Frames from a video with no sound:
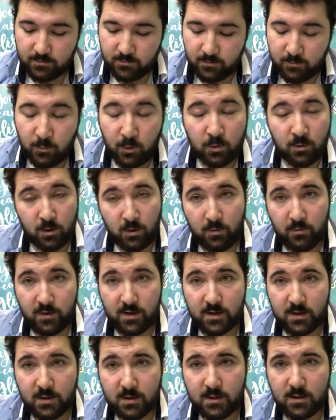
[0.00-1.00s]

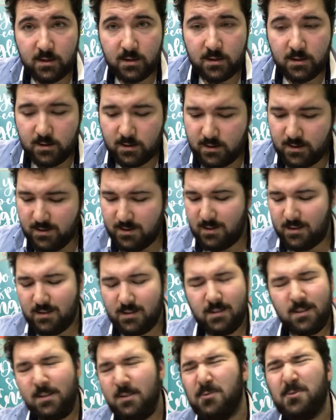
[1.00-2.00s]
Moreover,
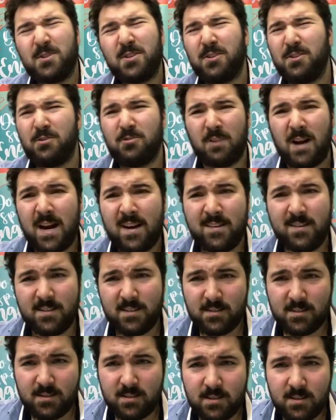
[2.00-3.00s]
use
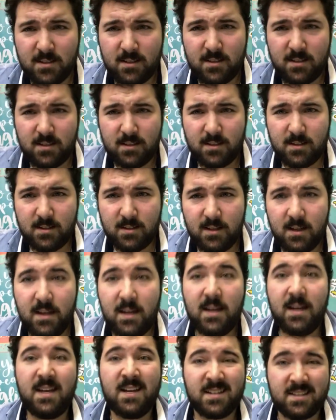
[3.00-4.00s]
contractions.
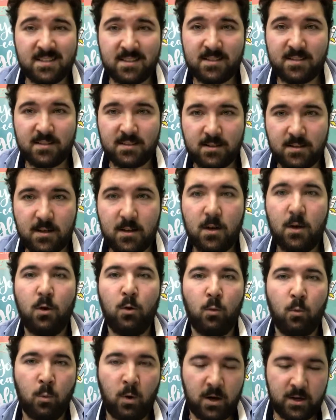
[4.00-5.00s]
It's,
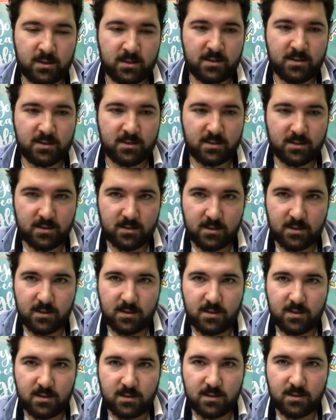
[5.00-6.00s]
what's,
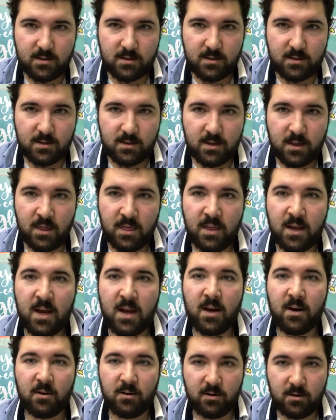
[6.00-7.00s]

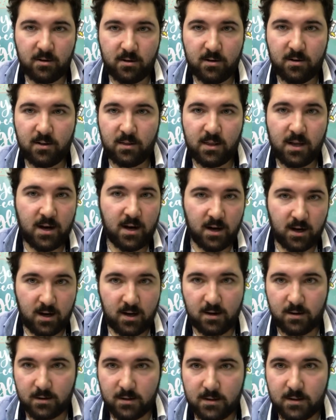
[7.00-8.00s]
there, they
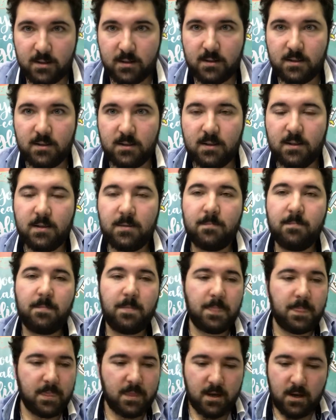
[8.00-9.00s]
are.
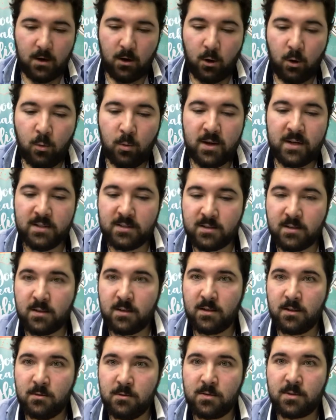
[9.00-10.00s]
Always
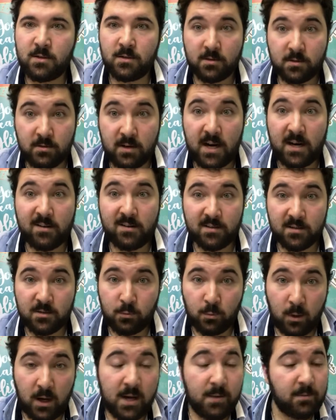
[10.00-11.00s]
use
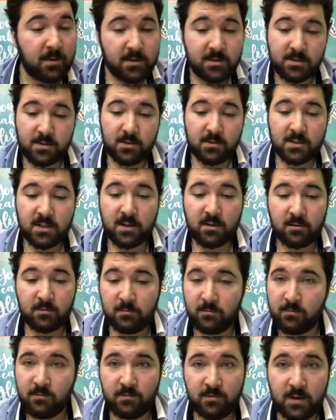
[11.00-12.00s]
contractions. Why? Because those are
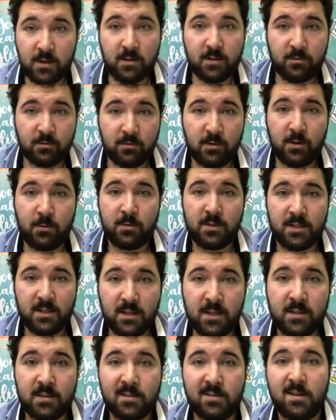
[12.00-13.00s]
very frequent in
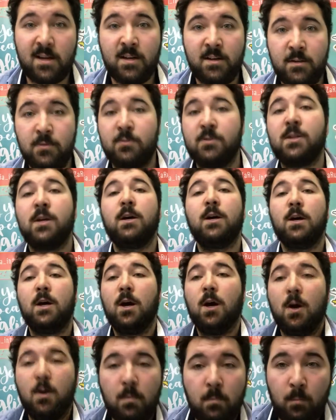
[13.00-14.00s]
English and used
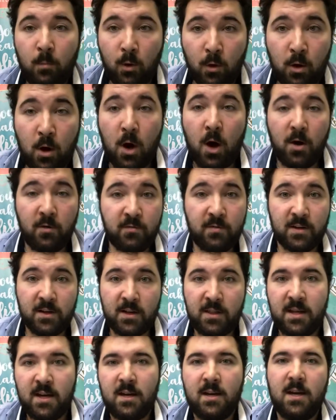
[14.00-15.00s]
more
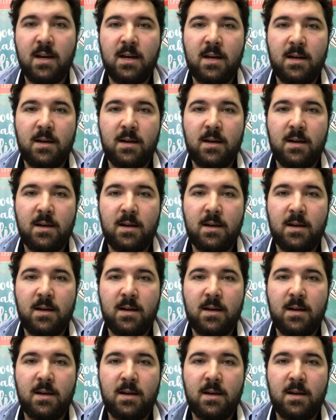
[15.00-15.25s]
often than